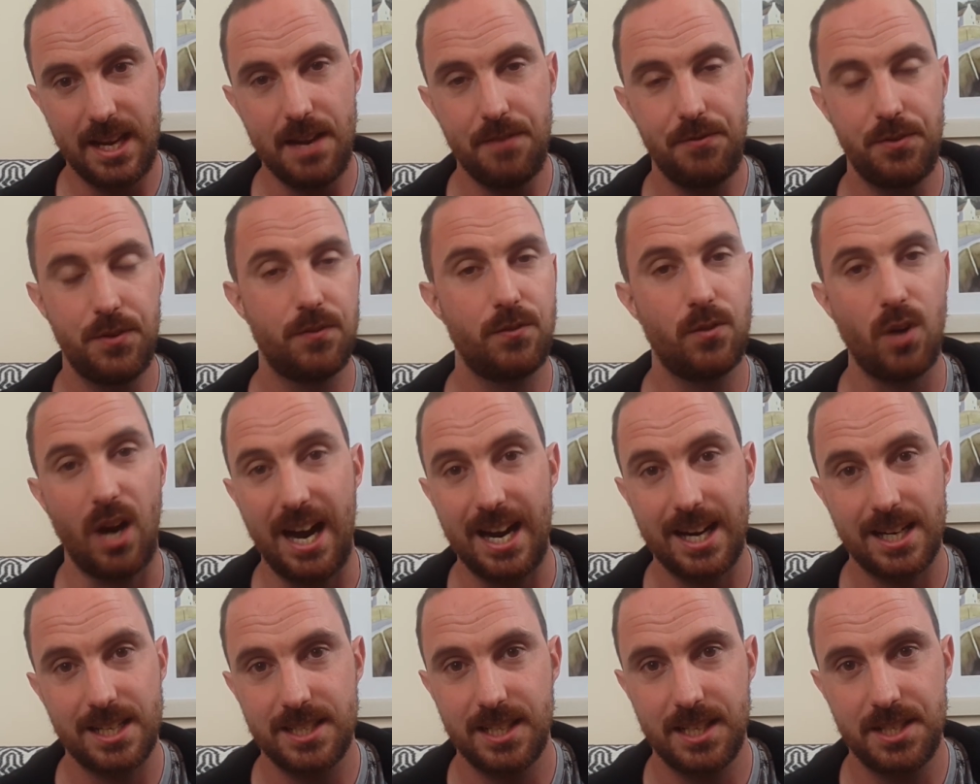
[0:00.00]
If you've
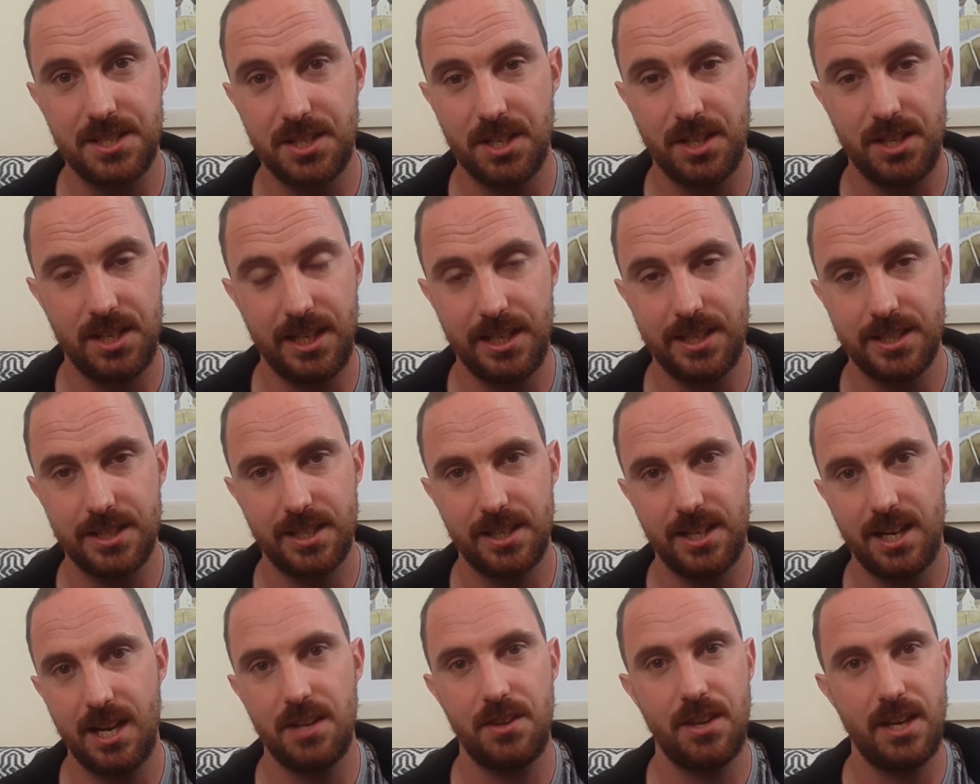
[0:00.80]
got access to the
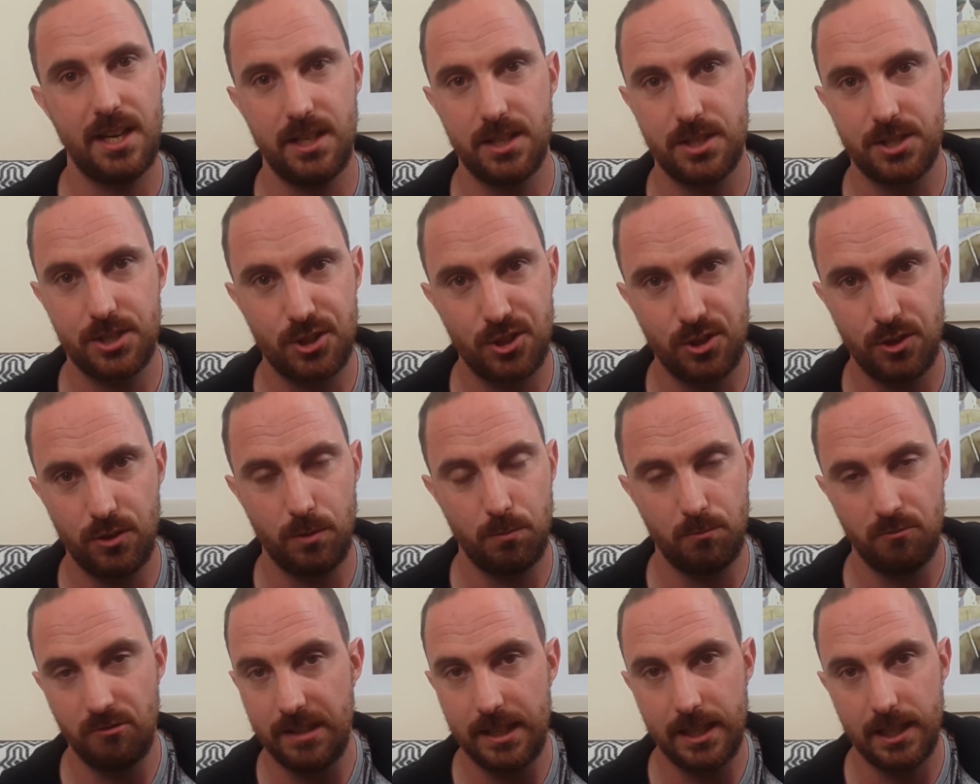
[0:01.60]
internet, they
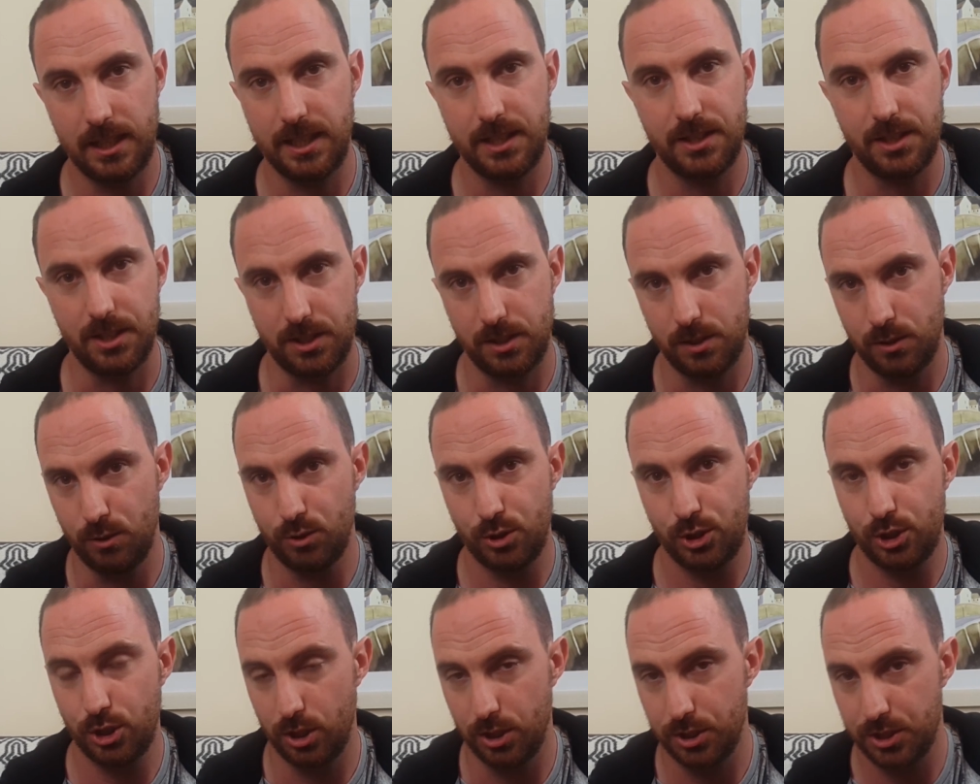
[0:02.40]
assume really that
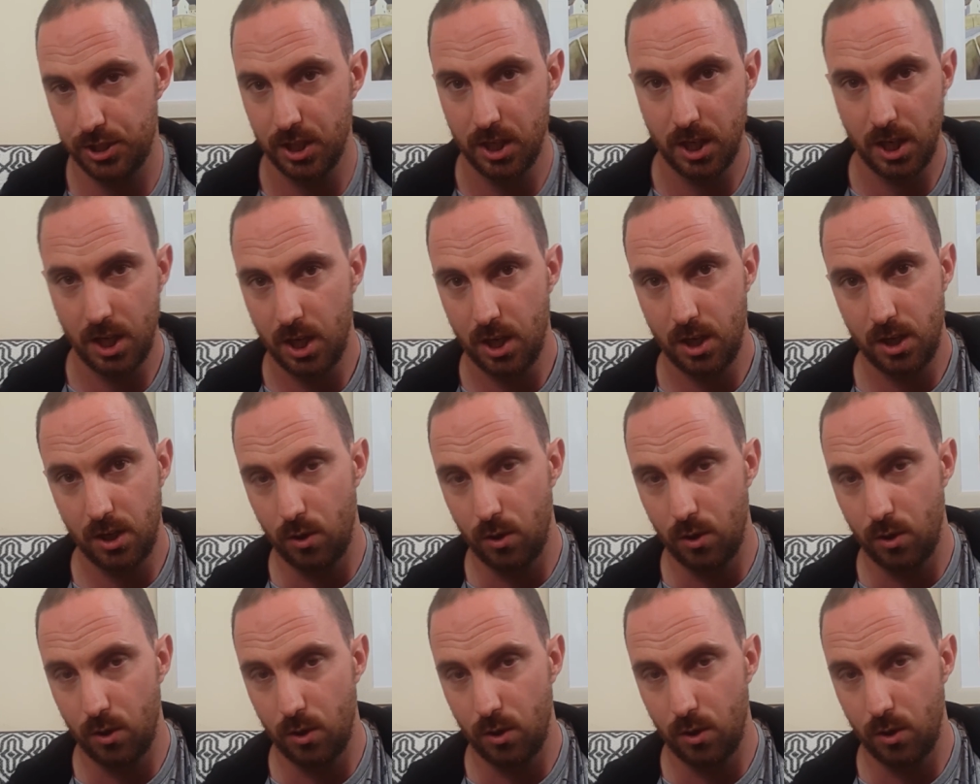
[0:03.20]
you should,